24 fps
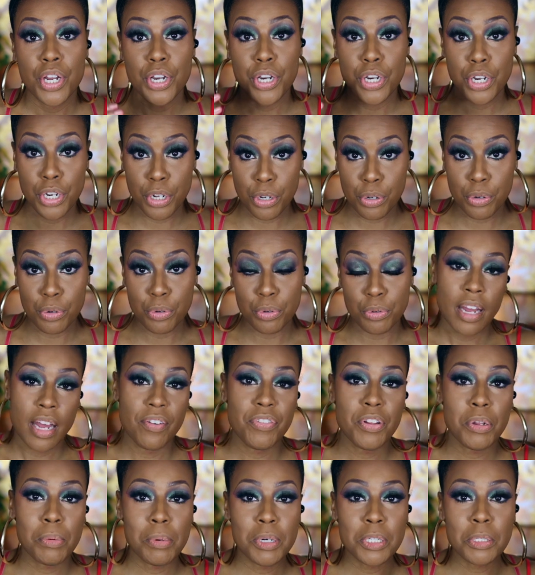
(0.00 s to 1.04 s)
nude.
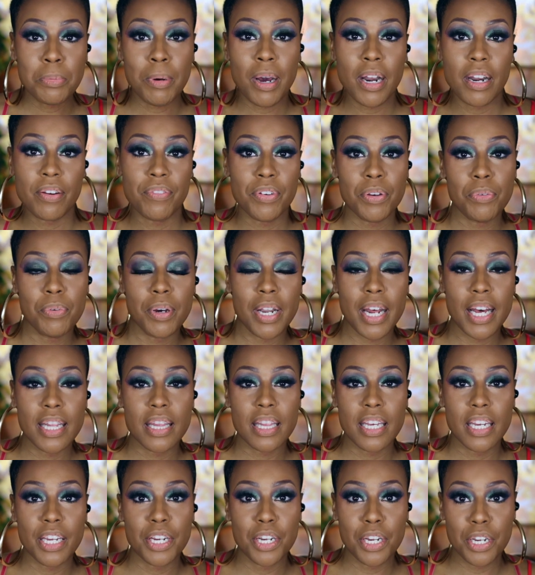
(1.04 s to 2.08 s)
And for the most part of it, when I
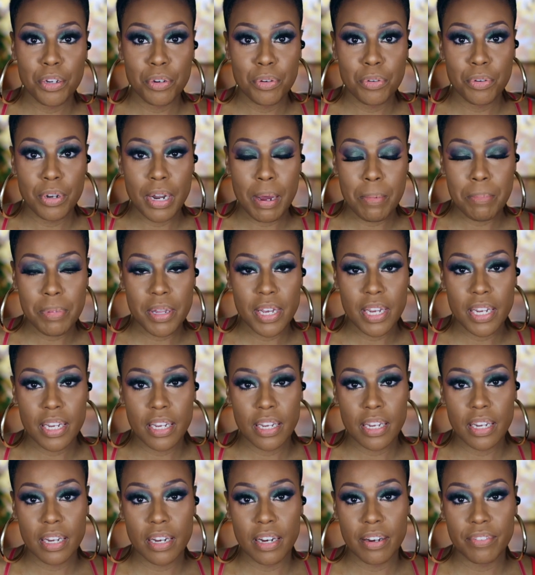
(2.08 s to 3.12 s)
think nude, I'm
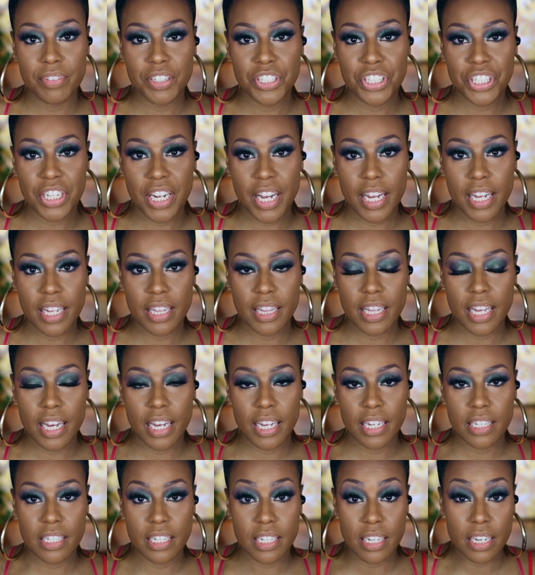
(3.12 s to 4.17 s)
thinking of a shade
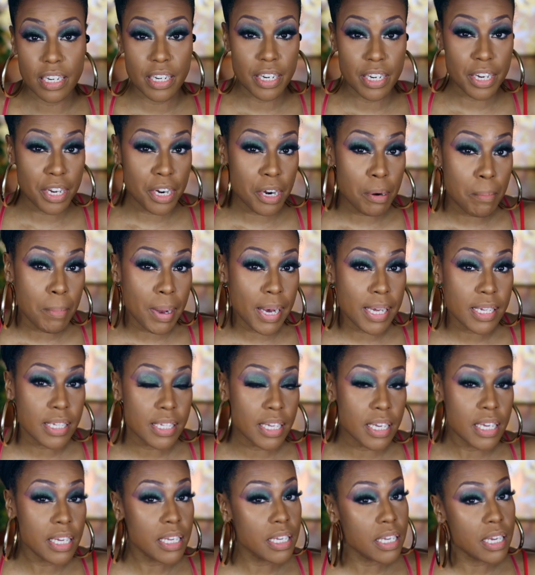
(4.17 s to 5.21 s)
that's near my
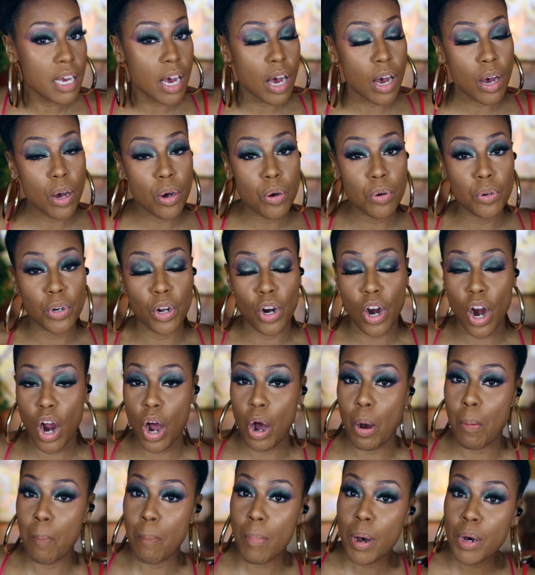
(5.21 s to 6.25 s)
skin tone or
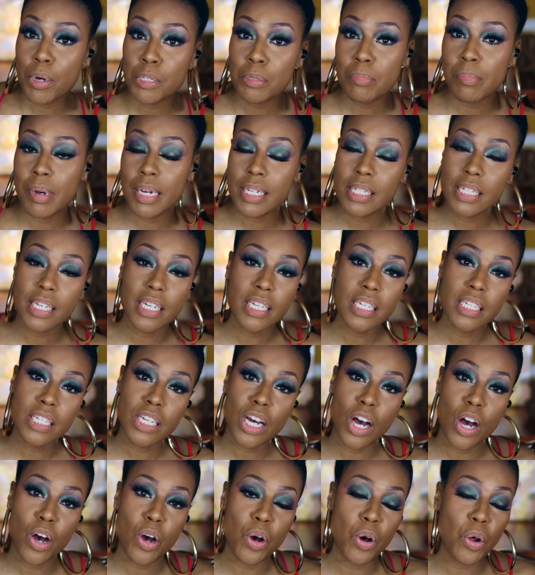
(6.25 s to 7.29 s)
almost my skin
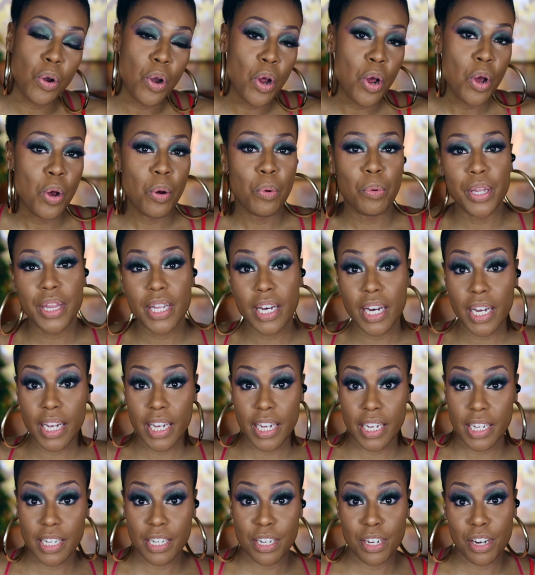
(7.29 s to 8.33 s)
tone tone with a
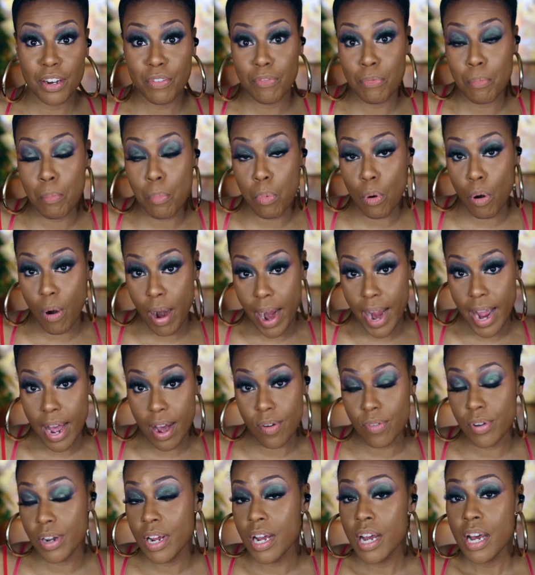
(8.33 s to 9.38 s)
hint of
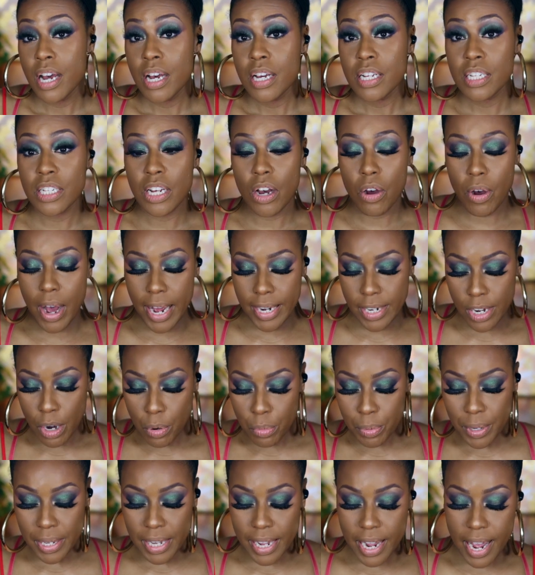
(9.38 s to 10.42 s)
brown. So I
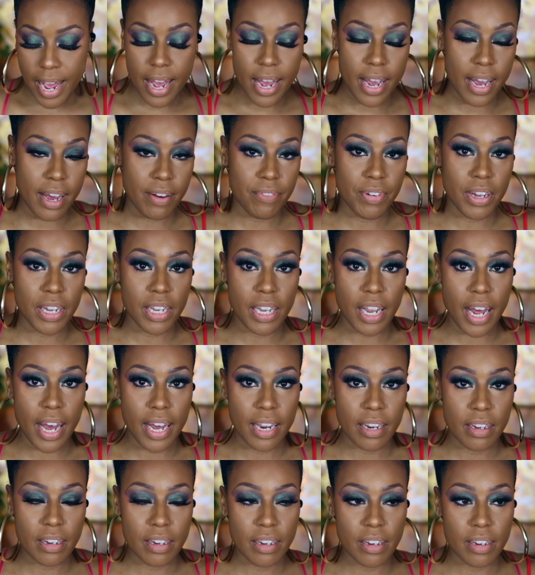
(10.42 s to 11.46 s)
don't really have a
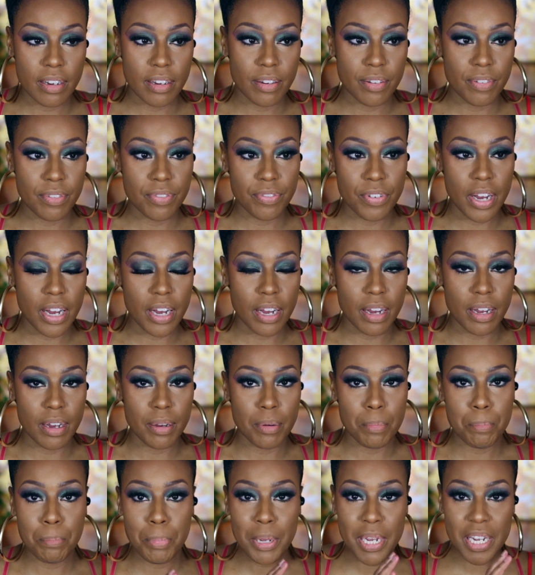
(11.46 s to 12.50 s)
lot of
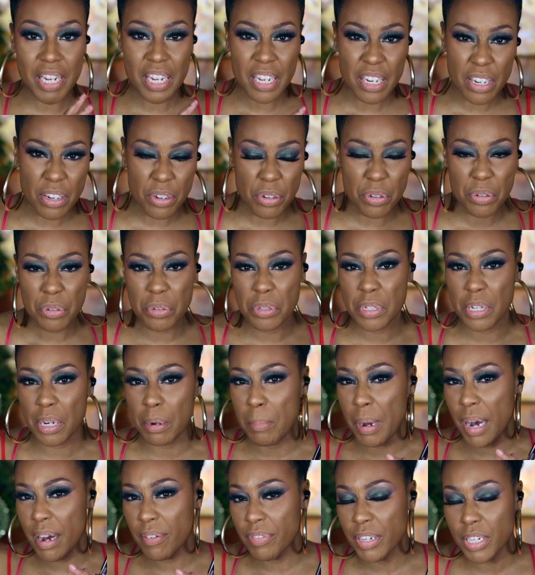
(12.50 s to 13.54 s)
uh, pinky nudes or
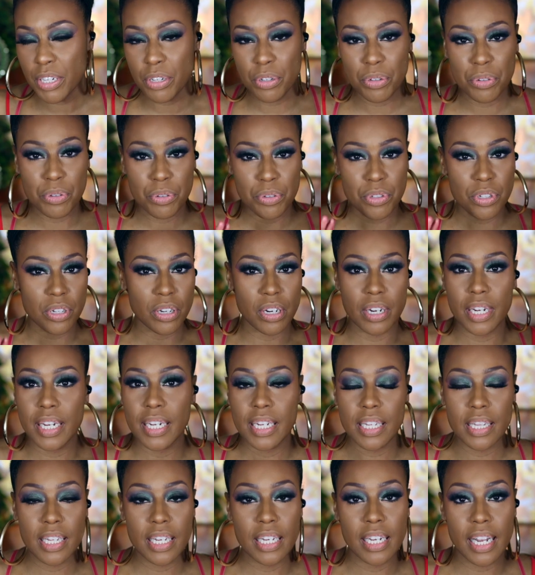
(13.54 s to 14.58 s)
mauve nudes or
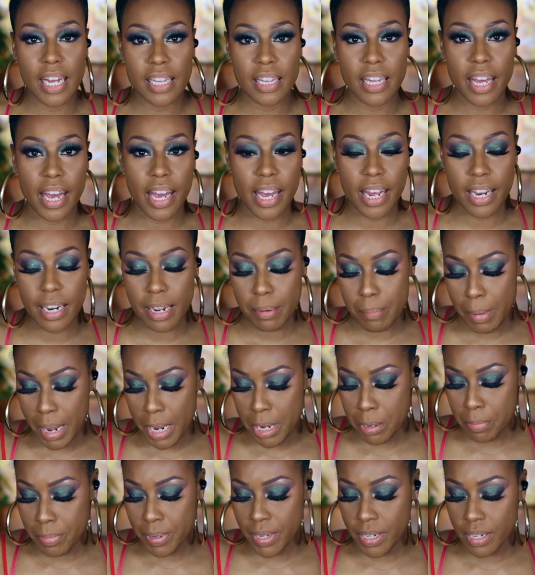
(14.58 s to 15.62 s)
anything like that. In my
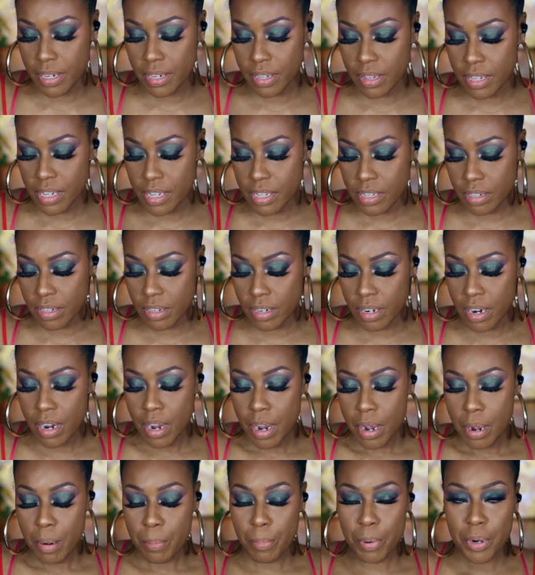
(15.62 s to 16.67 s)
opinion, these are
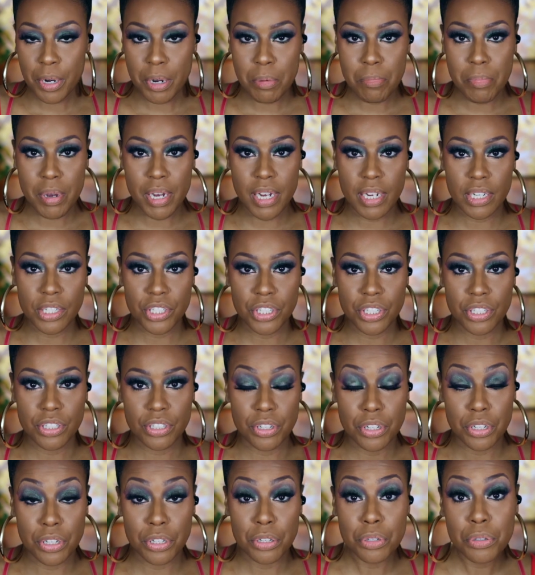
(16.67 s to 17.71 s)
pretty much
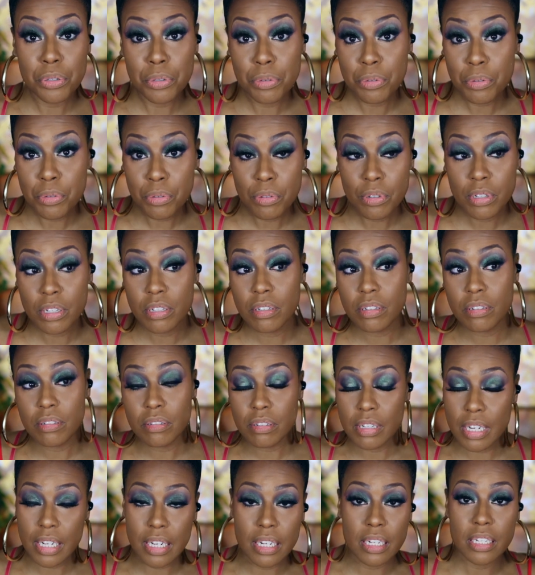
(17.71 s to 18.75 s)

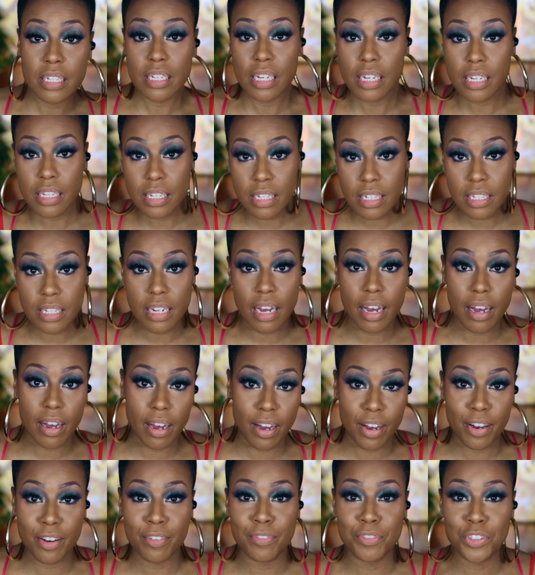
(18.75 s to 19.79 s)
nudes in the sense
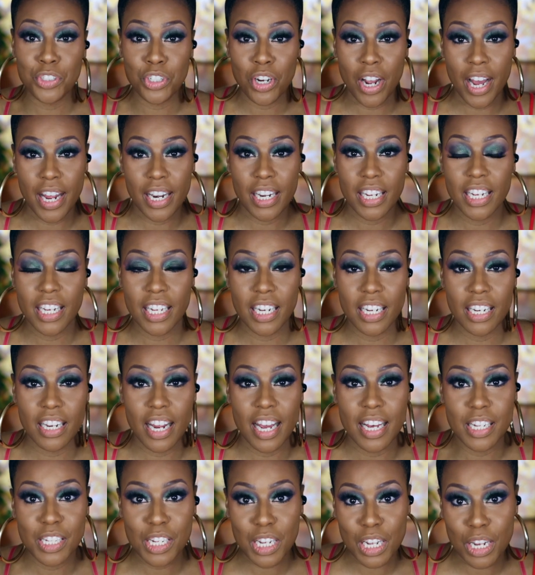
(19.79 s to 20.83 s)
of trying to get it
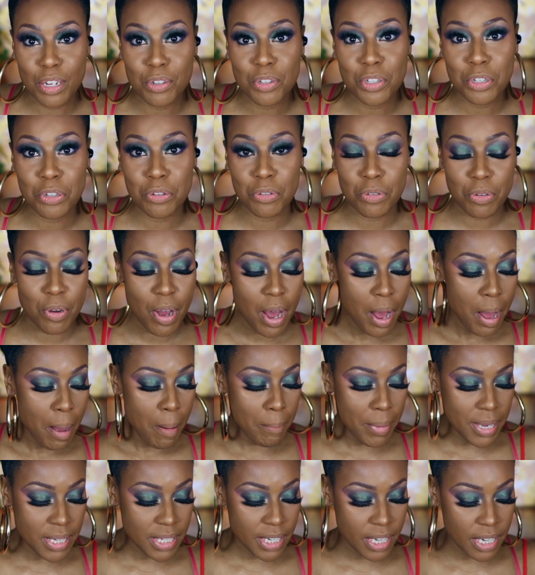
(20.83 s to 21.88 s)
as close to
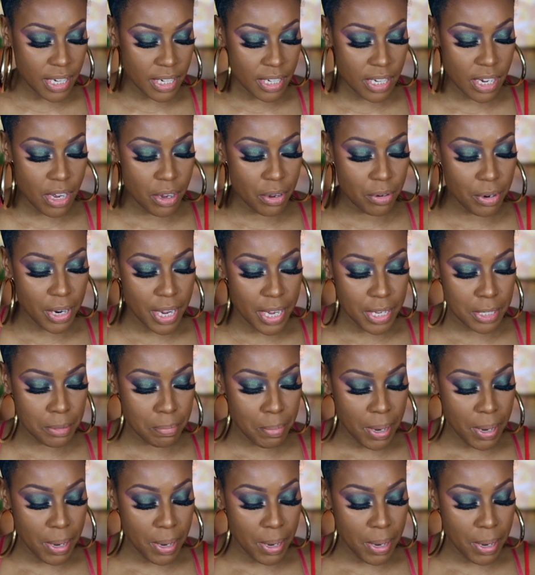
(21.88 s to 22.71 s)
my skin tone as